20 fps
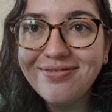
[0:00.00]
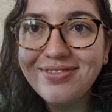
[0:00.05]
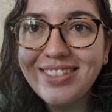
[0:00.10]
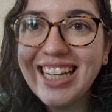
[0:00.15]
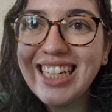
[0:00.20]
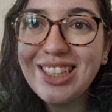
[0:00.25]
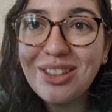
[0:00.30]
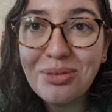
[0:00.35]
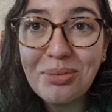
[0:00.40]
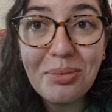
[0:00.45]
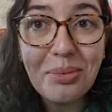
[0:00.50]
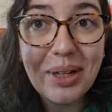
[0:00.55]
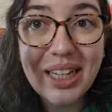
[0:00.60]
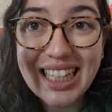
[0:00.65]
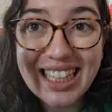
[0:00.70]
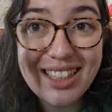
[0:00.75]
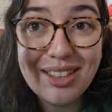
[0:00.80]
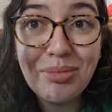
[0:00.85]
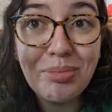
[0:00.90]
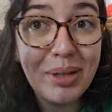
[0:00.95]
It's
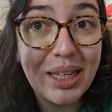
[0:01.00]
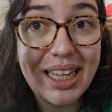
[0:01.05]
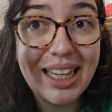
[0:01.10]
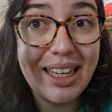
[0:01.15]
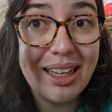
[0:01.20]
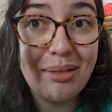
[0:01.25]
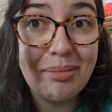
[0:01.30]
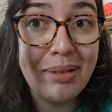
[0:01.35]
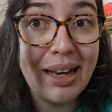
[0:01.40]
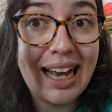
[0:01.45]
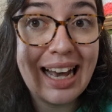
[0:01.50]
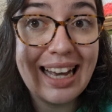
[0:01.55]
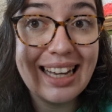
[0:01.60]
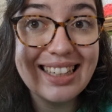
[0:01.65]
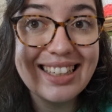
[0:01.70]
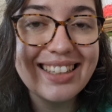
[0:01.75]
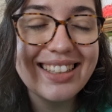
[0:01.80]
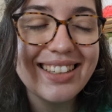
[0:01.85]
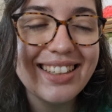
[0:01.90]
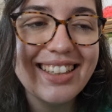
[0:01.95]
weird being
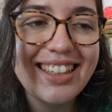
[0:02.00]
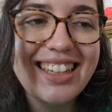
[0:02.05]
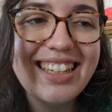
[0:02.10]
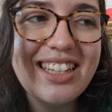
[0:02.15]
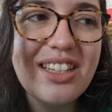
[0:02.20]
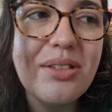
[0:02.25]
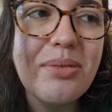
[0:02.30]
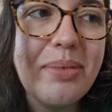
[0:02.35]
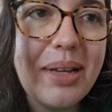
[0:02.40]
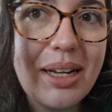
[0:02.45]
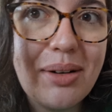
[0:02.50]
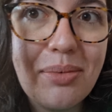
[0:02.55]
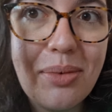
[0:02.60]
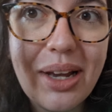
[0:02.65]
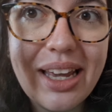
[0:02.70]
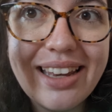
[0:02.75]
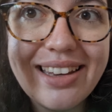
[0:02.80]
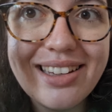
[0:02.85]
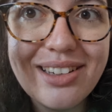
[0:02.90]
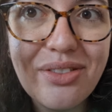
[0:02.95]
back. It's been
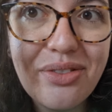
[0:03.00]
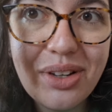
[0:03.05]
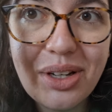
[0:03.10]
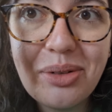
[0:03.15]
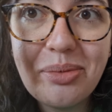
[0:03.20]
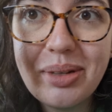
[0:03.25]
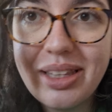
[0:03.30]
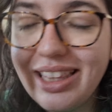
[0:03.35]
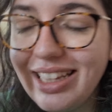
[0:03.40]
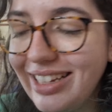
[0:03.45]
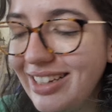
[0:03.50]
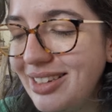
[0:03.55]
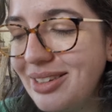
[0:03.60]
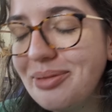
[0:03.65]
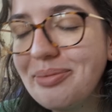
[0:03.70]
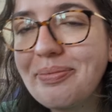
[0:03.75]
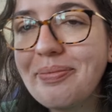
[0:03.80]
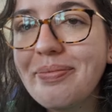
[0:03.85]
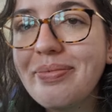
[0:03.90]
weird filming this.